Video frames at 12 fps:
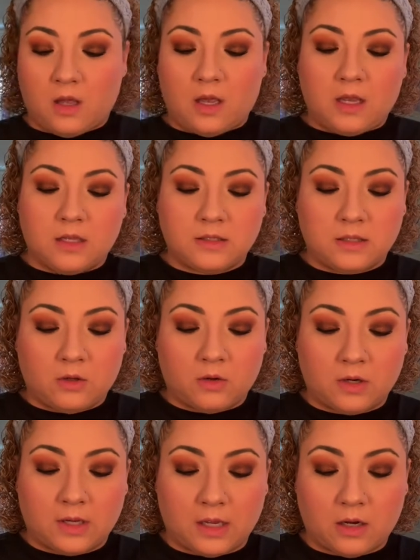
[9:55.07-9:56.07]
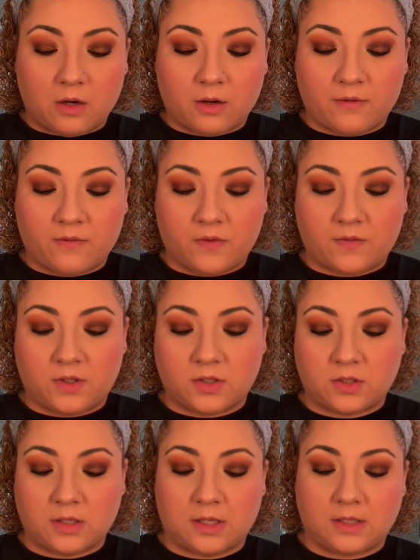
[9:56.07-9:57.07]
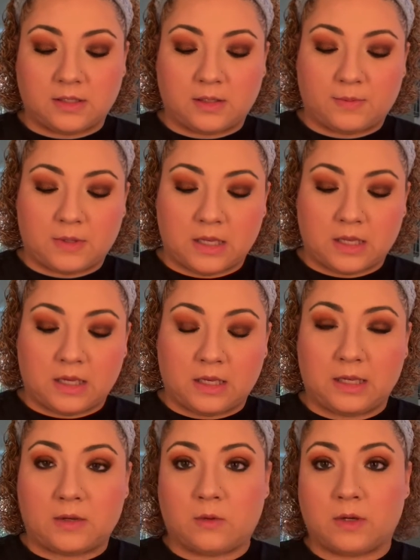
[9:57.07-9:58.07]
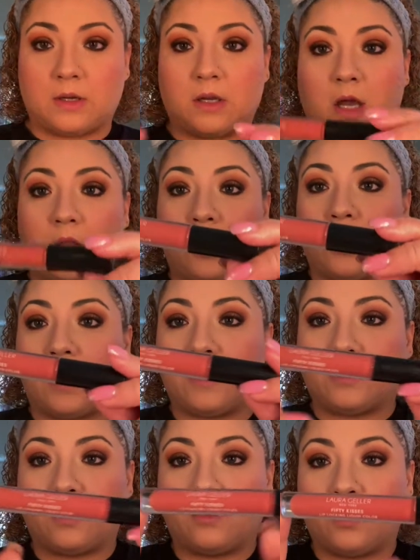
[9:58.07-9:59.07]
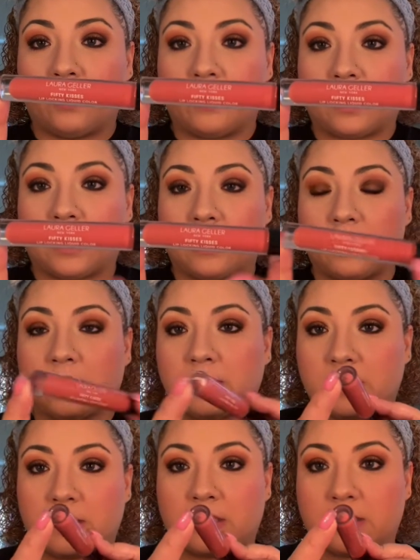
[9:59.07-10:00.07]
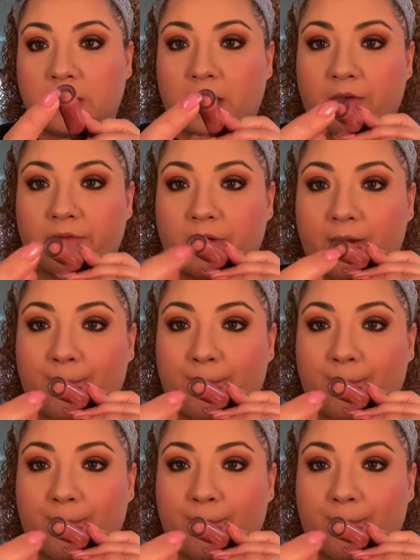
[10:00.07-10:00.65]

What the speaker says: There's a Laura Geller 50 Shades Lip Locking Liquid Color. I don't know the color because it doesn't have a